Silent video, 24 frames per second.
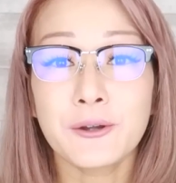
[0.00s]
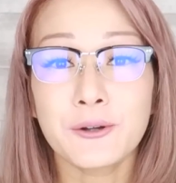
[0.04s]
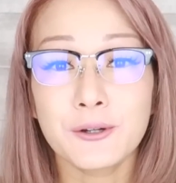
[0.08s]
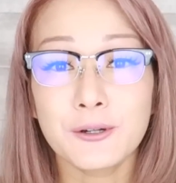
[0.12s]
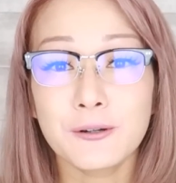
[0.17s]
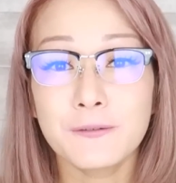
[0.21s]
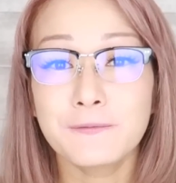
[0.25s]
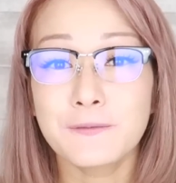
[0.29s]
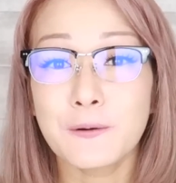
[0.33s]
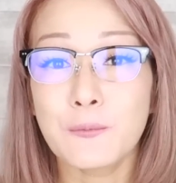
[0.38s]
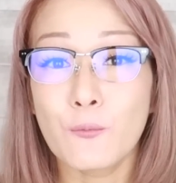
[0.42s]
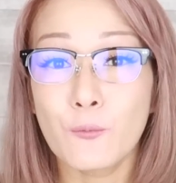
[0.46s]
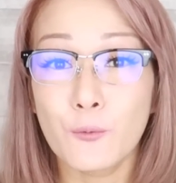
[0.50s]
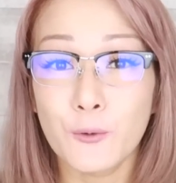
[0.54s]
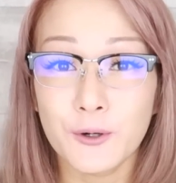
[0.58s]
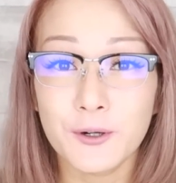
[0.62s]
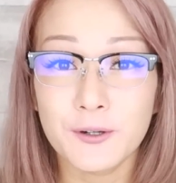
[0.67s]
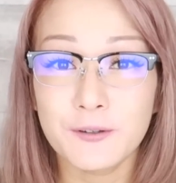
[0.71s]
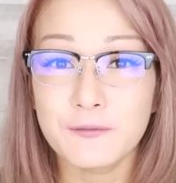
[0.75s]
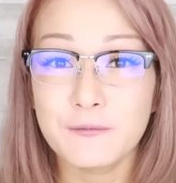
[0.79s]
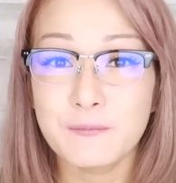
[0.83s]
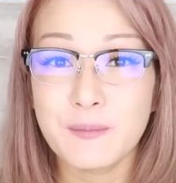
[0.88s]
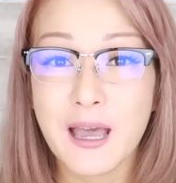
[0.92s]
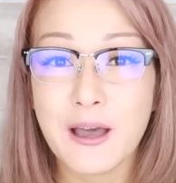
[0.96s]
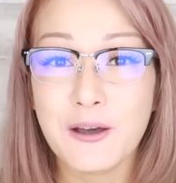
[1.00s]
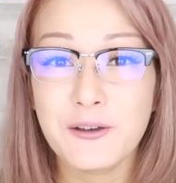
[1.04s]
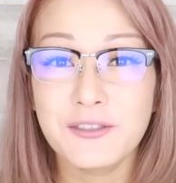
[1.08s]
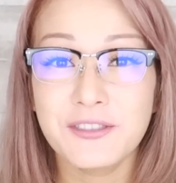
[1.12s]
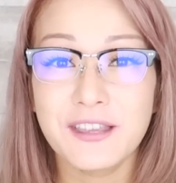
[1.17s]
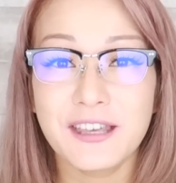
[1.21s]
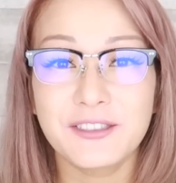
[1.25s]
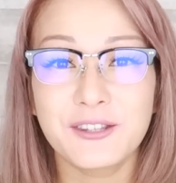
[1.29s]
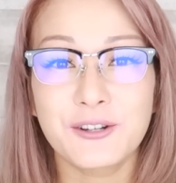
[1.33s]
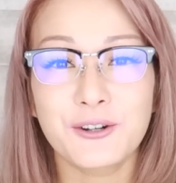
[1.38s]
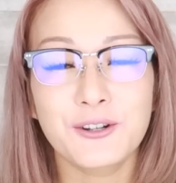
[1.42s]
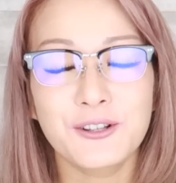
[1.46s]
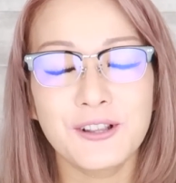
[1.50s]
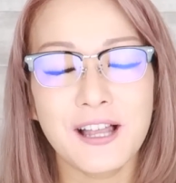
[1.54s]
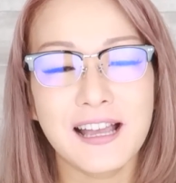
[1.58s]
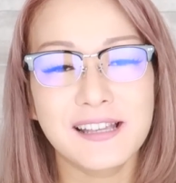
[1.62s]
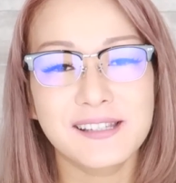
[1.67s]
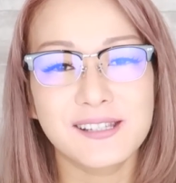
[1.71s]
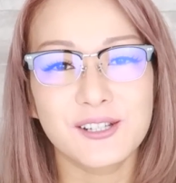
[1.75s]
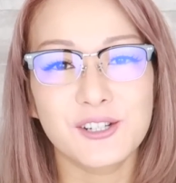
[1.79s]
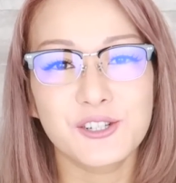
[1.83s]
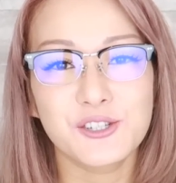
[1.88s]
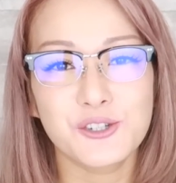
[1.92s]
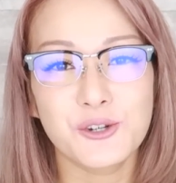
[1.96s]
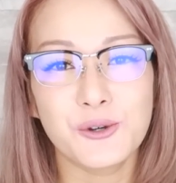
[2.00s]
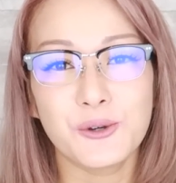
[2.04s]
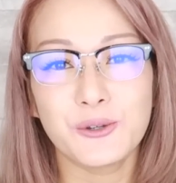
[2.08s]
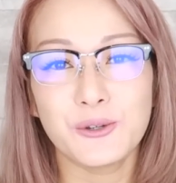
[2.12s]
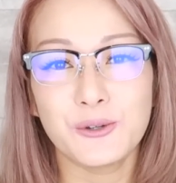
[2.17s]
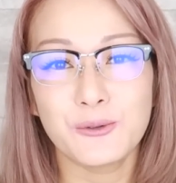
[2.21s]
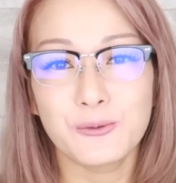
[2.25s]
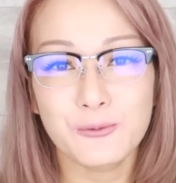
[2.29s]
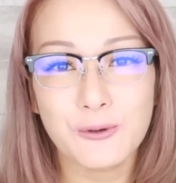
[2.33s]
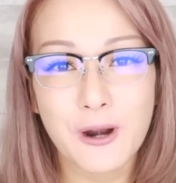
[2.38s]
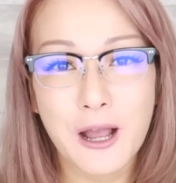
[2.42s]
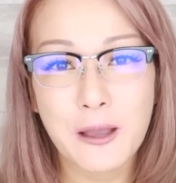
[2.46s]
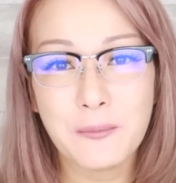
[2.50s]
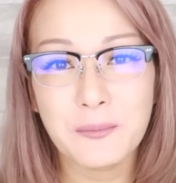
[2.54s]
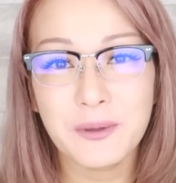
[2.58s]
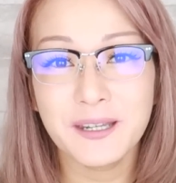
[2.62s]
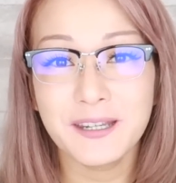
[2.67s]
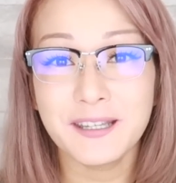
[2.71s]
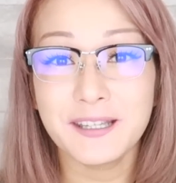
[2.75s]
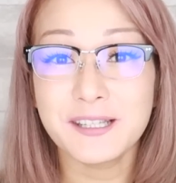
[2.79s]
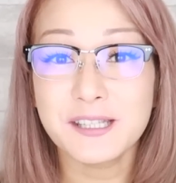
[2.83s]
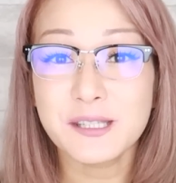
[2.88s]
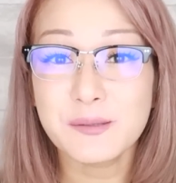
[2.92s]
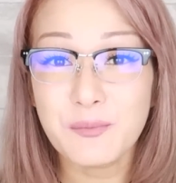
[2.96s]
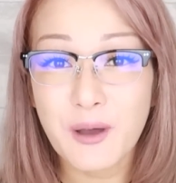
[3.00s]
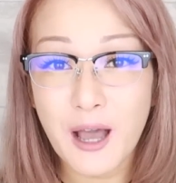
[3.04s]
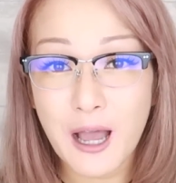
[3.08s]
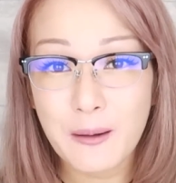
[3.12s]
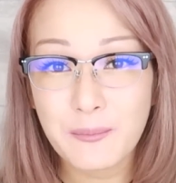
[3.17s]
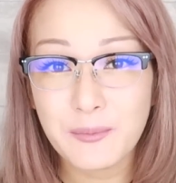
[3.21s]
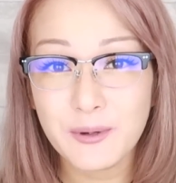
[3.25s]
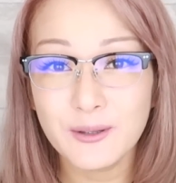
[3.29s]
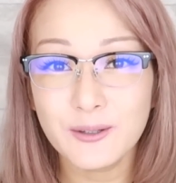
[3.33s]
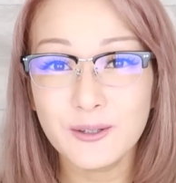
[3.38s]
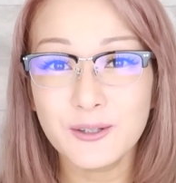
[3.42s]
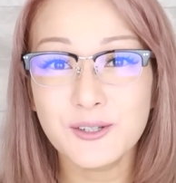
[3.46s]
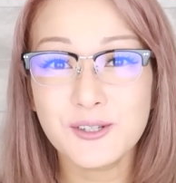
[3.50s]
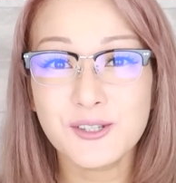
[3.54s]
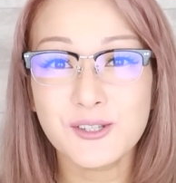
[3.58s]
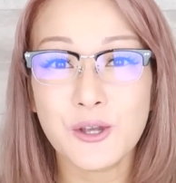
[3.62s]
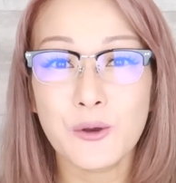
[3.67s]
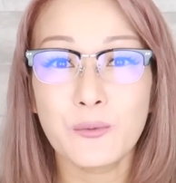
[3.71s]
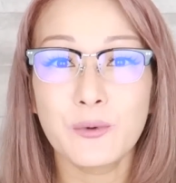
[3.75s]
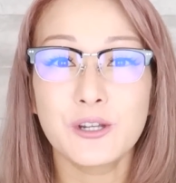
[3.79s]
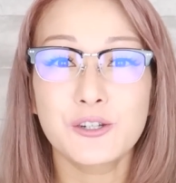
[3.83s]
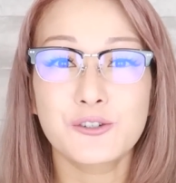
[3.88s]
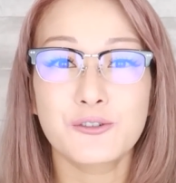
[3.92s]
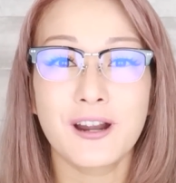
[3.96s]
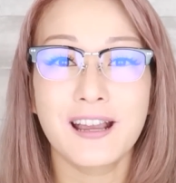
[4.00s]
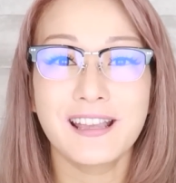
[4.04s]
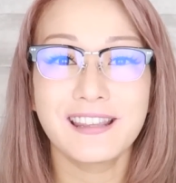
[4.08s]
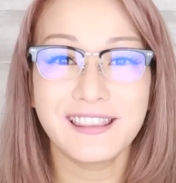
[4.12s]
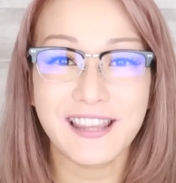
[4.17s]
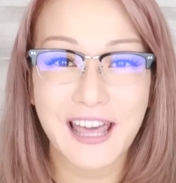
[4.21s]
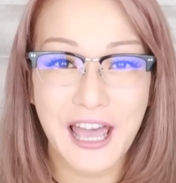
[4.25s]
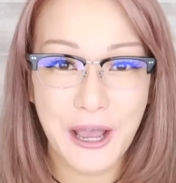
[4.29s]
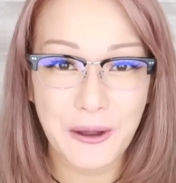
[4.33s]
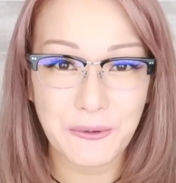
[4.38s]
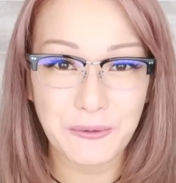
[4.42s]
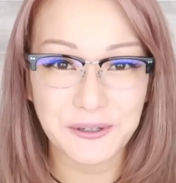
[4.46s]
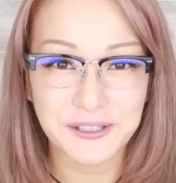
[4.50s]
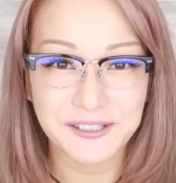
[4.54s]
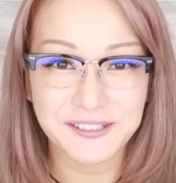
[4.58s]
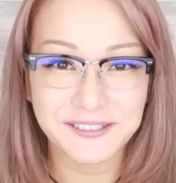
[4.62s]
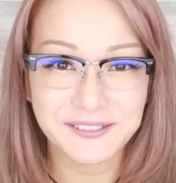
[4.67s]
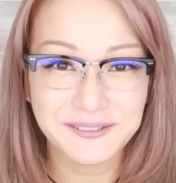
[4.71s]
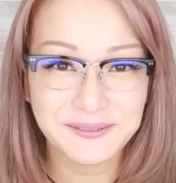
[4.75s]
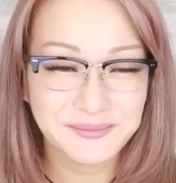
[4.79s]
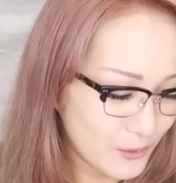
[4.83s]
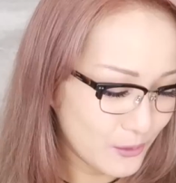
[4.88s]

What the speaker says: heard from word of mouth that their classic shoyu ramen is popular, so we tried that one.